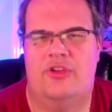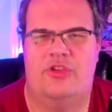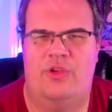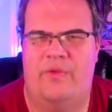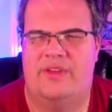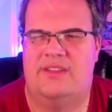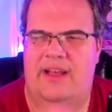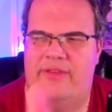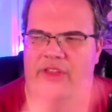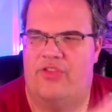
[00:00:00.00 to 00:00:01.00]
2 for
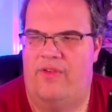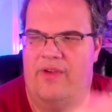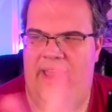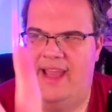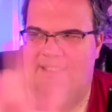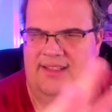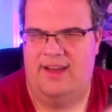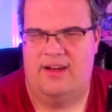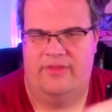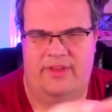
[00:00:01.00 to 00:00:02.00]
7, 3 for 8 is
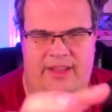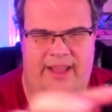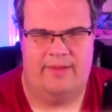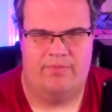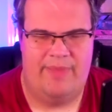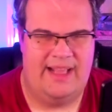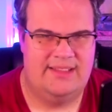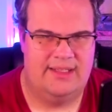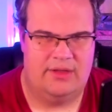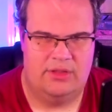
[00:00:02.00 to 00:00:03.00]
kind of the like
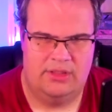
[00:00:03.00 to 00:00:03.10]
basic